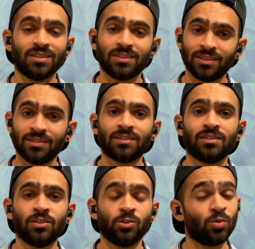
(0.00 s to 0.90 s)

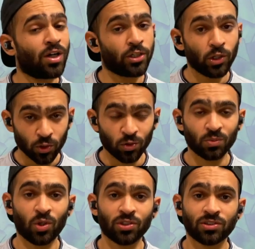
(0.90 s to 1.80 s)
since you are your
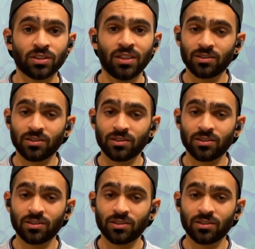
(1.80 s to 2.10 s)
own boss,